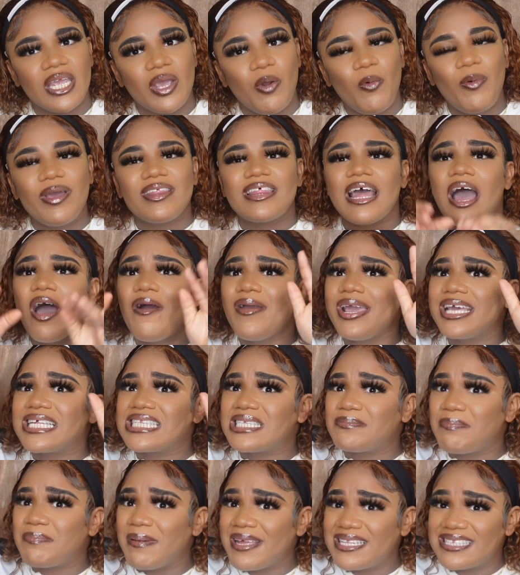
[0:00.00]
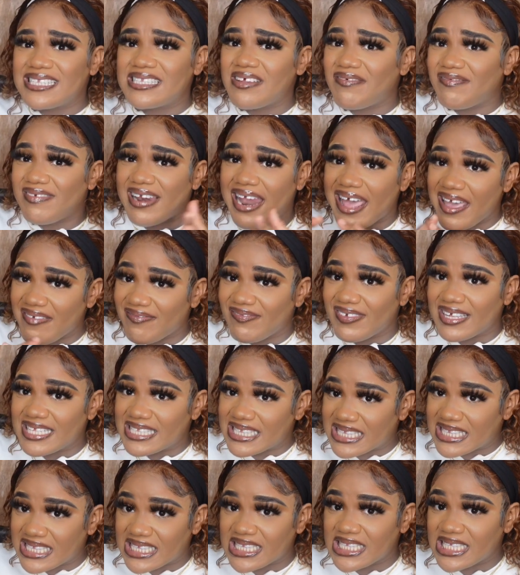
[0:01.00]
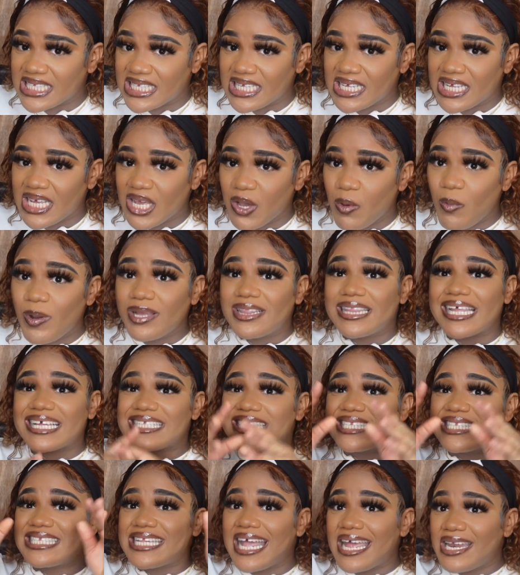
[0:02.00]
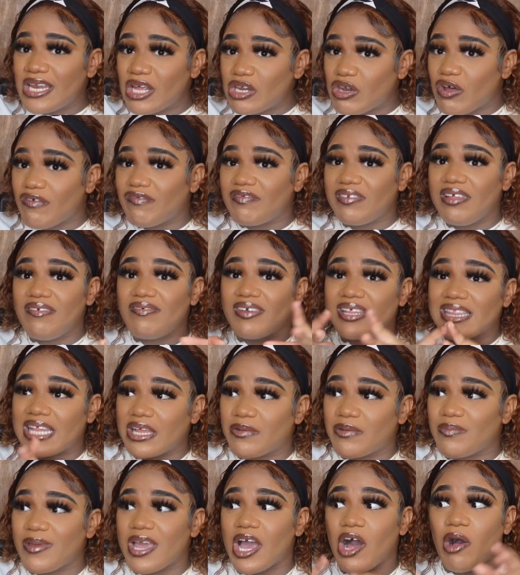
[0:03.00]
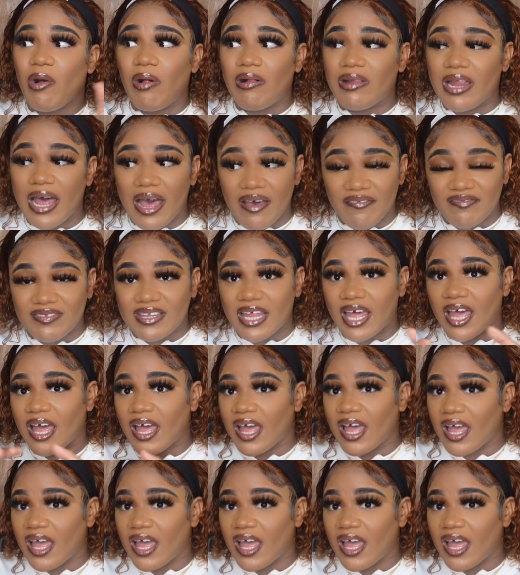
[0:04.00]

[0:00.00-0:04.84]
with how expensive life is, with the standard of living that we are all after,